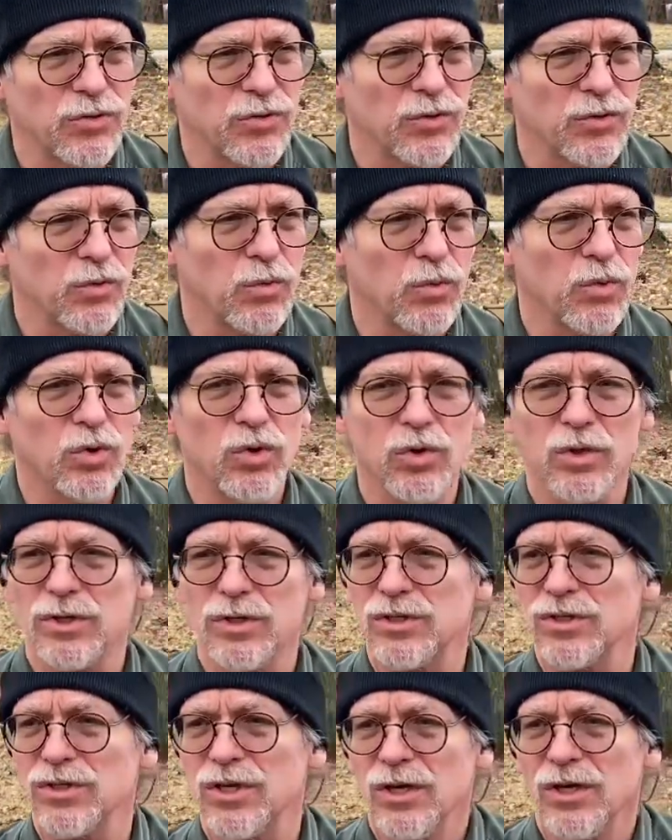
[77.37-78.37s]
through the
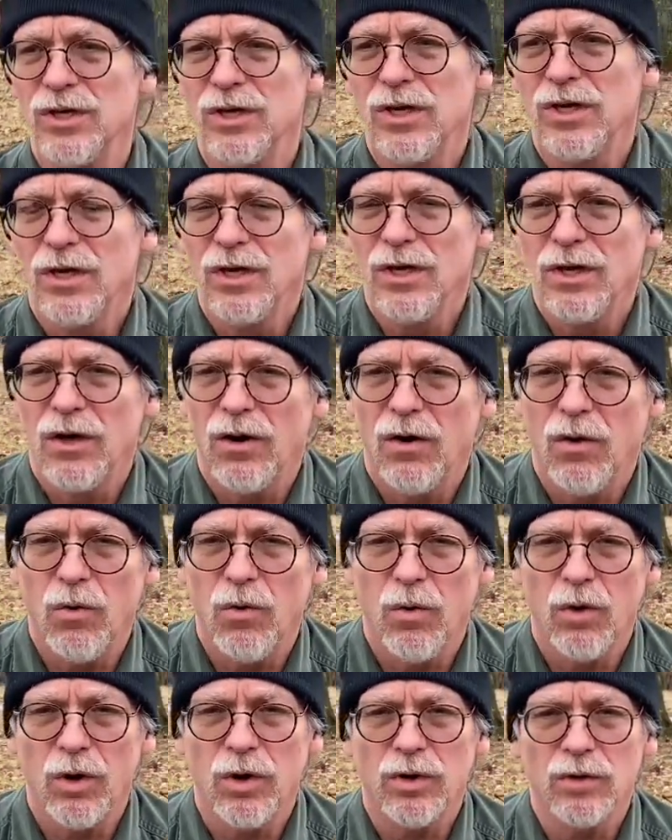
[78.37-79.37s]
woods
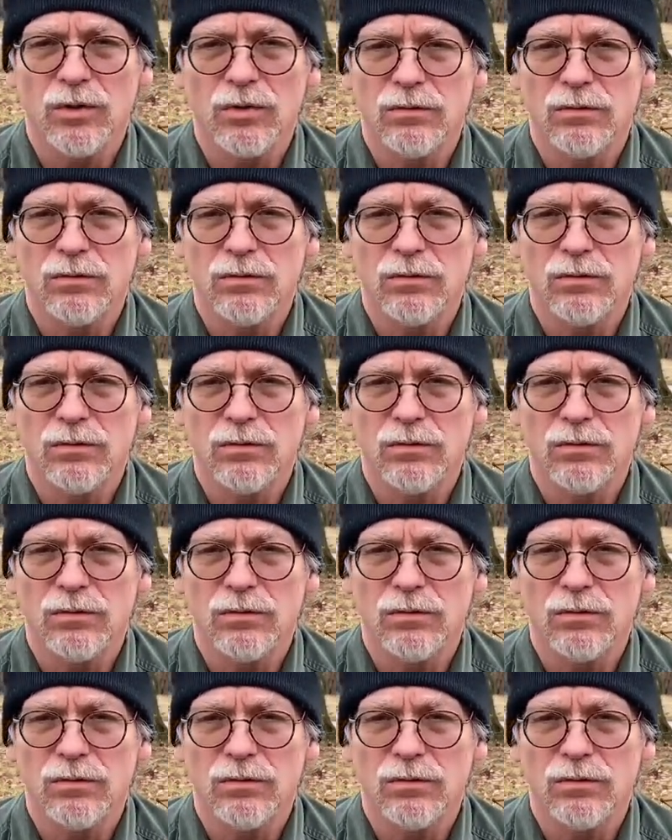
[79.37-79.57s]
or